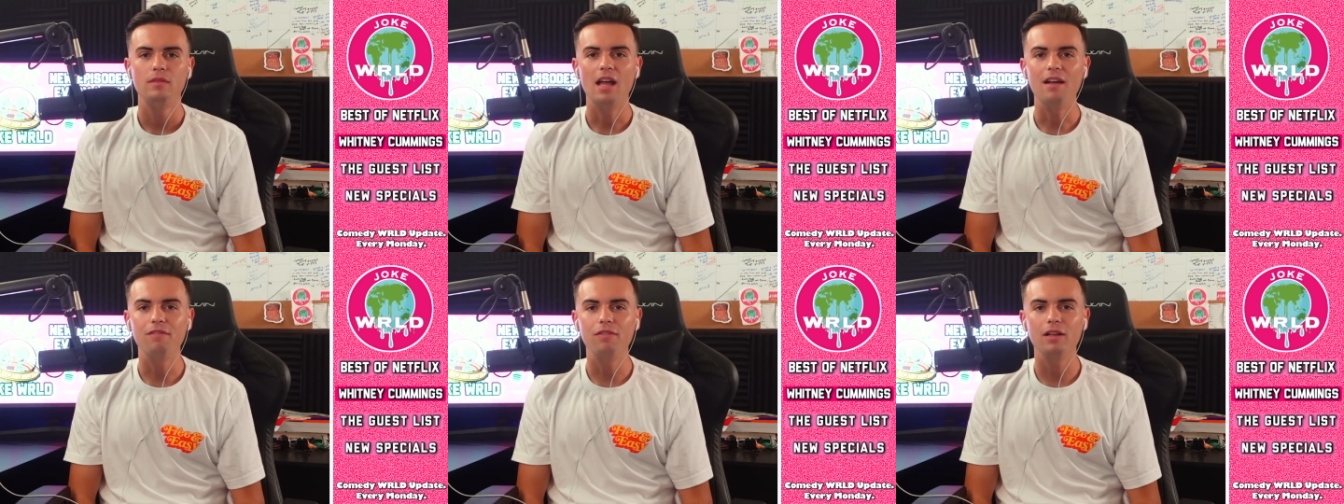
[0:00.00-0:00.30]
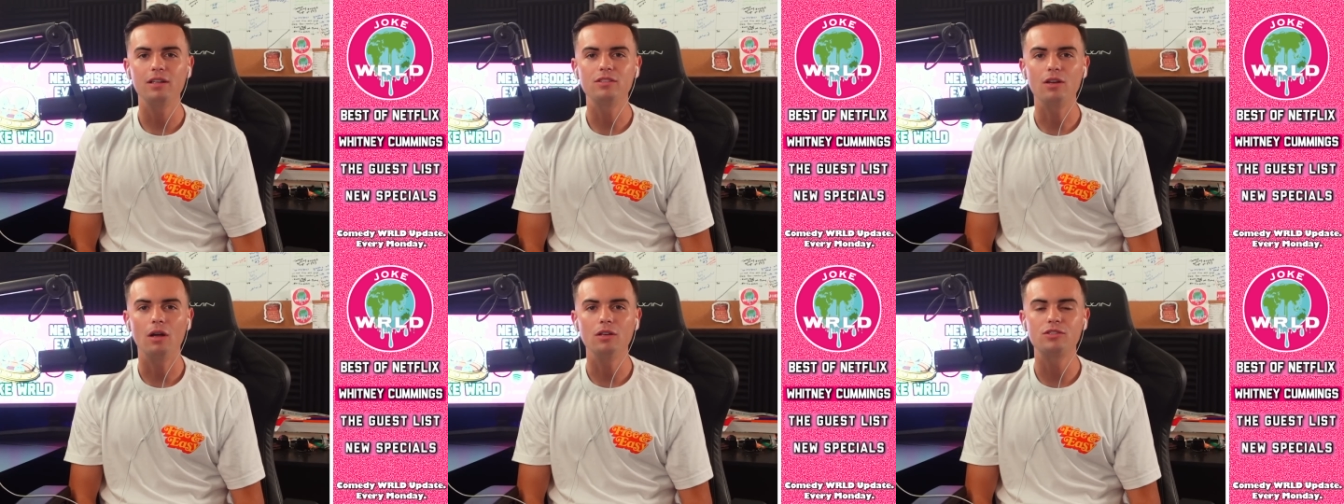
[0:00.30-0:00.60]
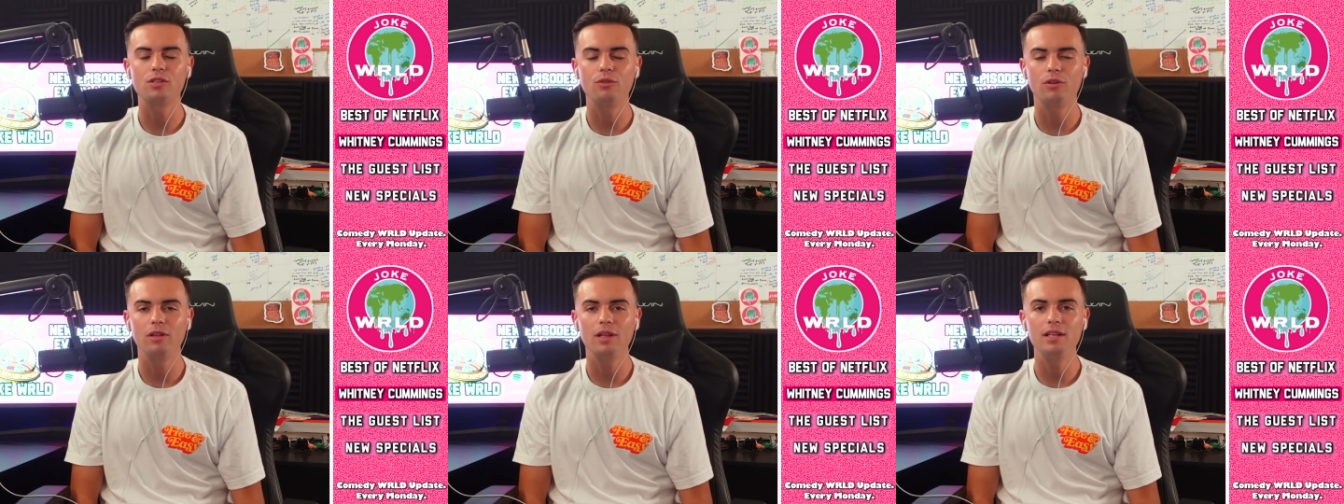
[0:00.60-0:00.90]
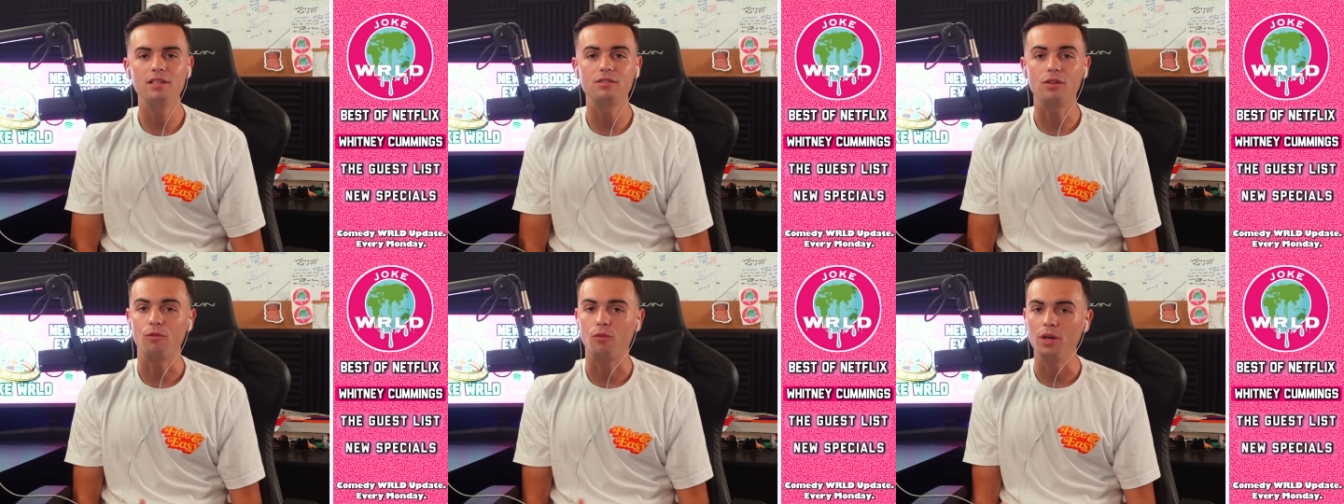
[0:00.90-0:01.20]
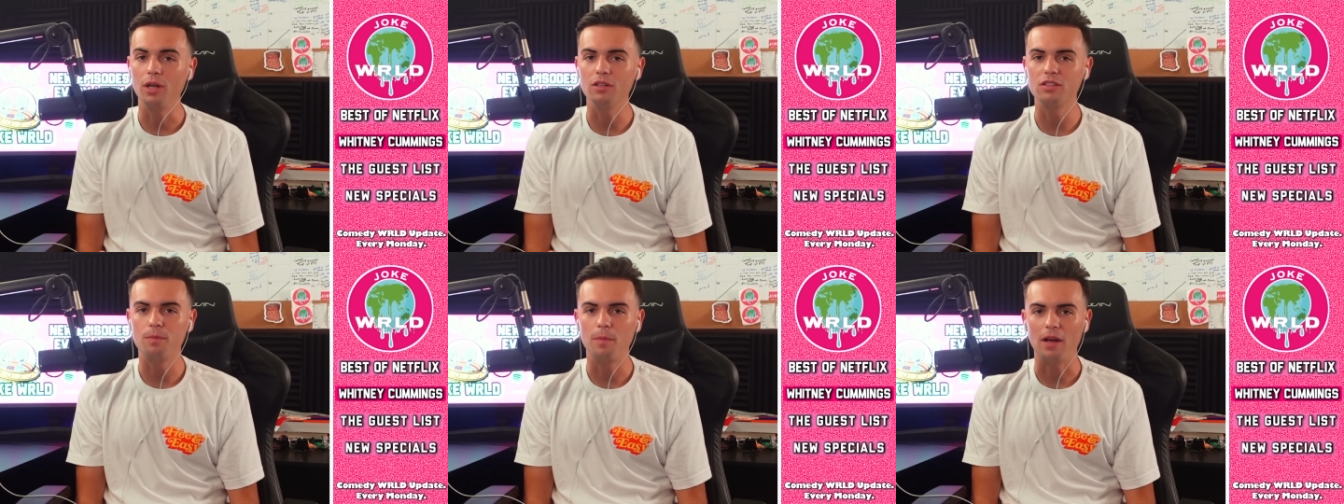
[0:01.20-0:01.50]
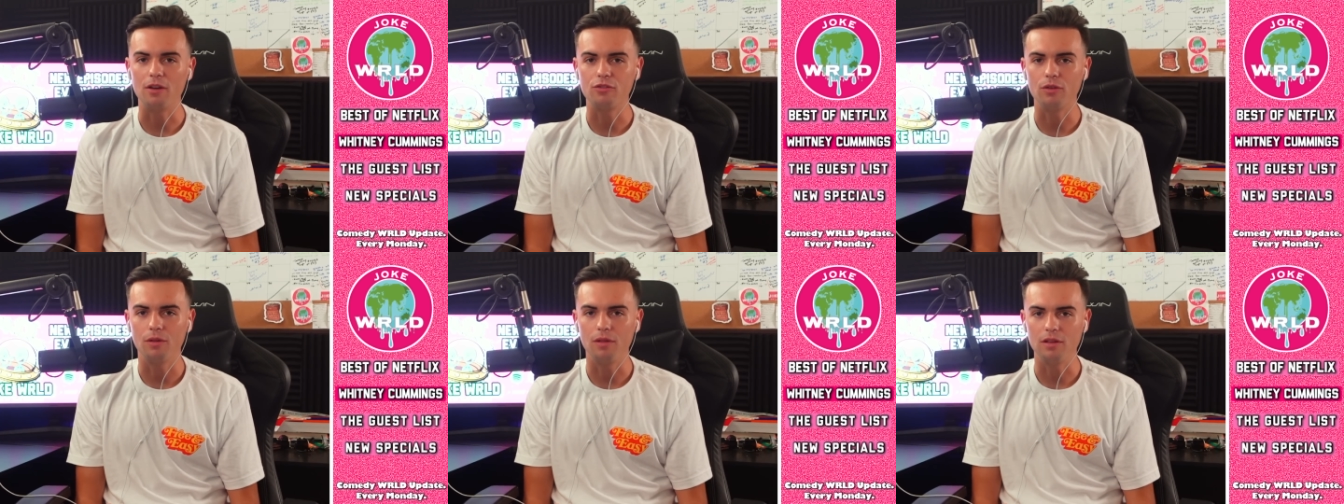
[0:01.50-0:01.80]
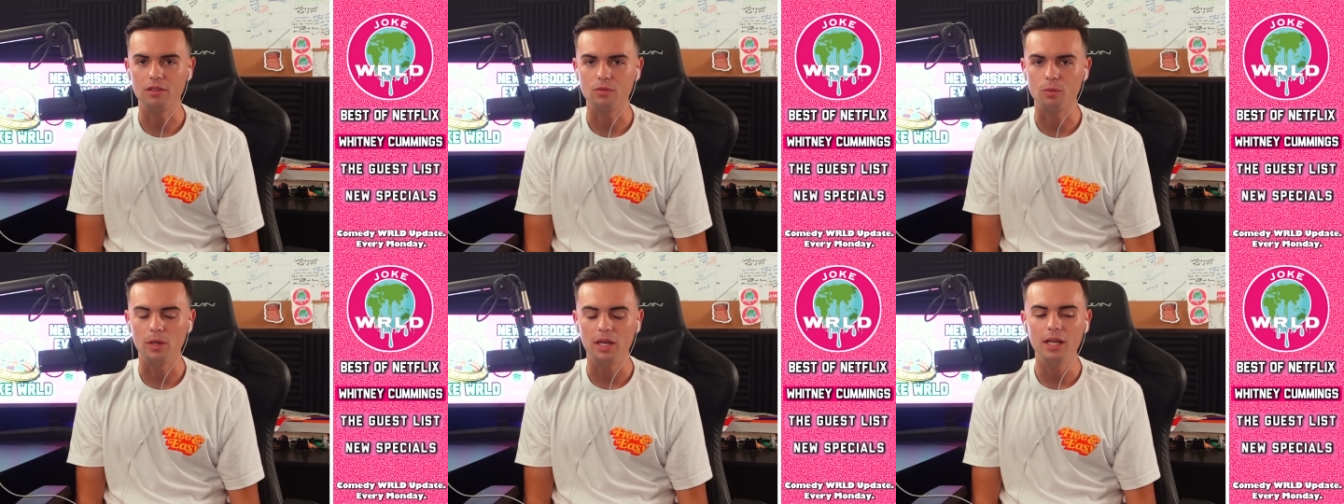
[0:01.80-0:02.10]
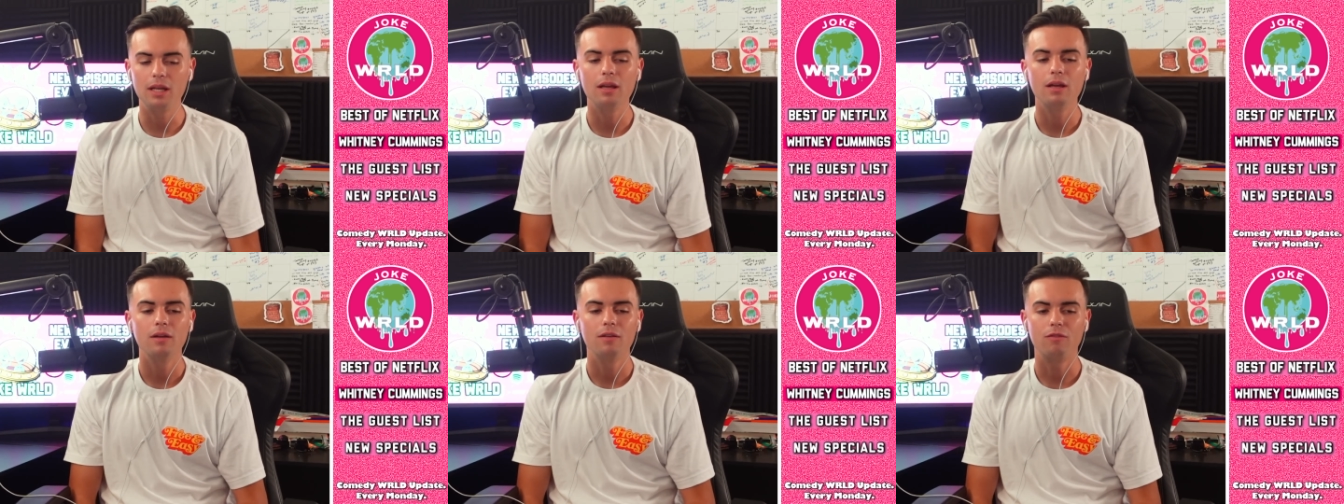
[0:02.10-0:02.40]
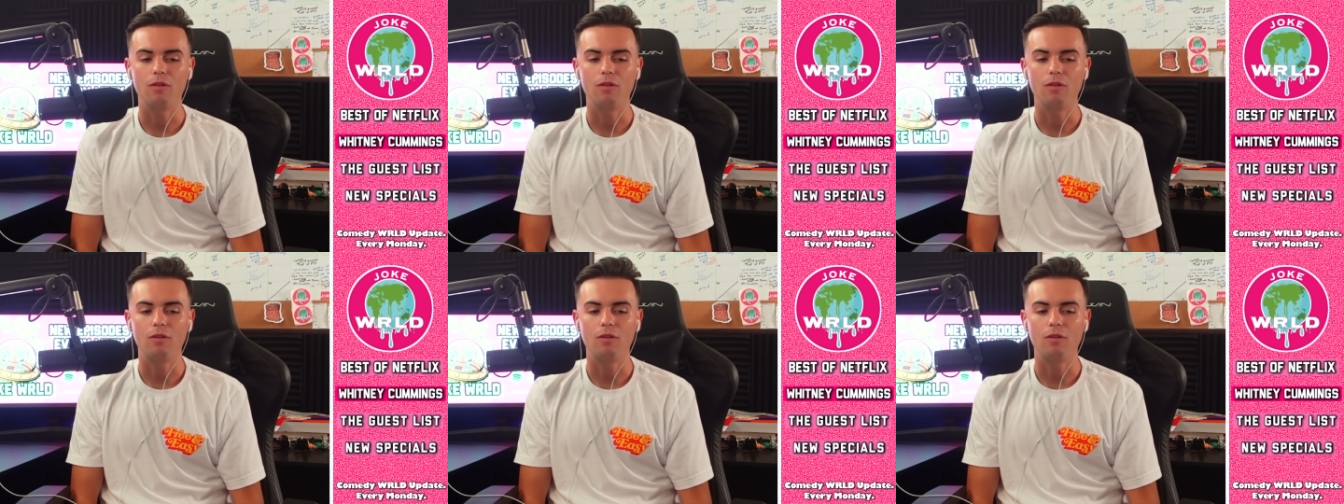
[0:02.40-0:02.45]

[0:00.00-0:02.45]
Netflix also released a real special this week